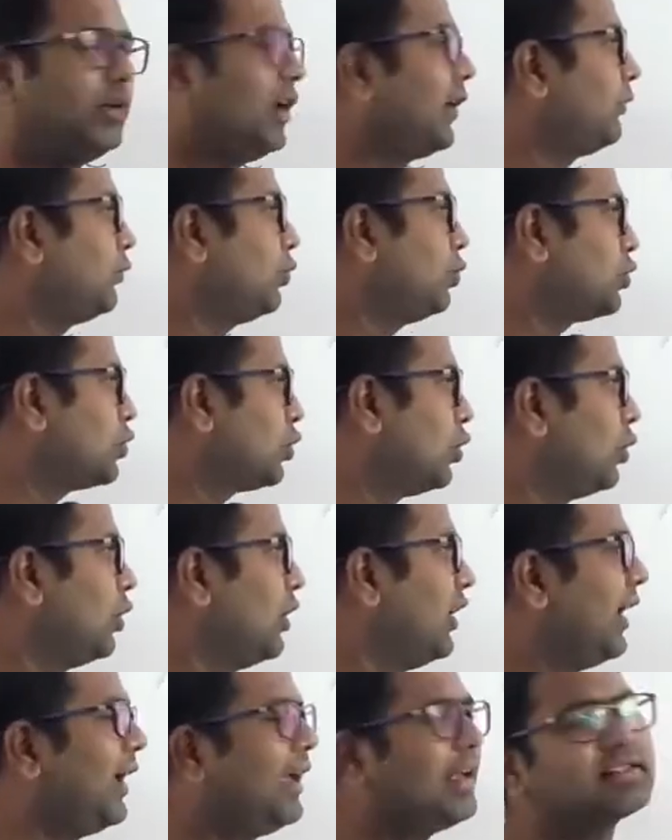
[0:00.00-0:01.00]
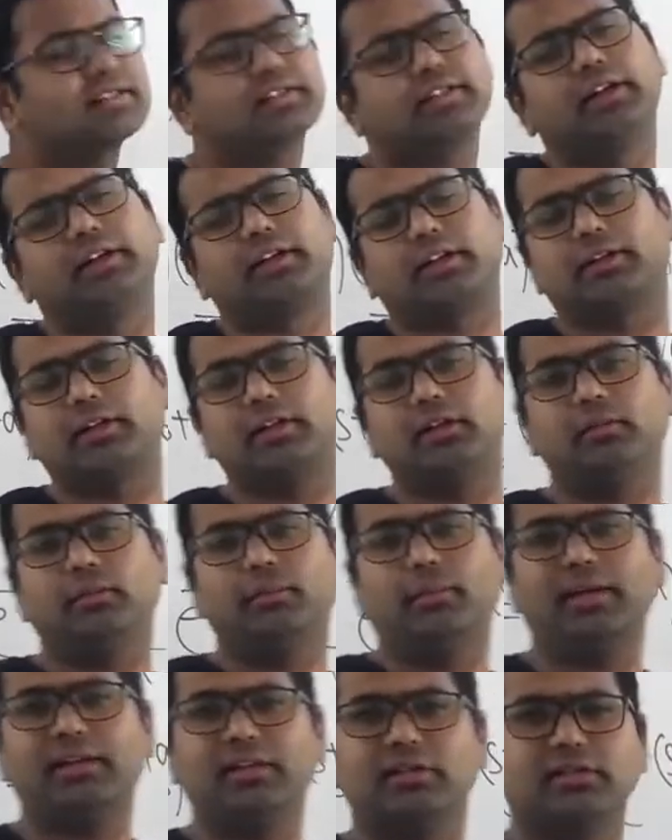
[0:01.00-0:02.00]
we have to show s greater than
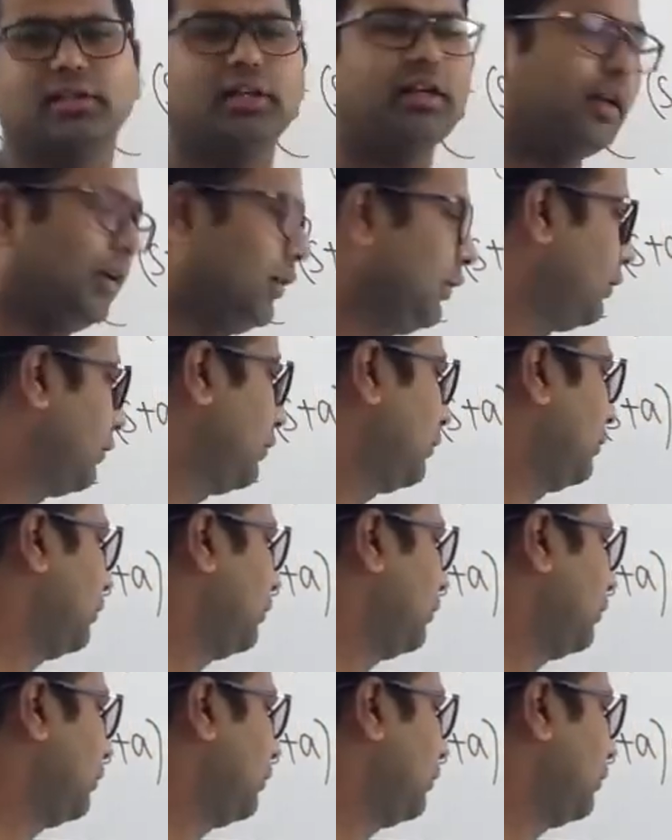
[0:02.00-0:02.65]
minus a.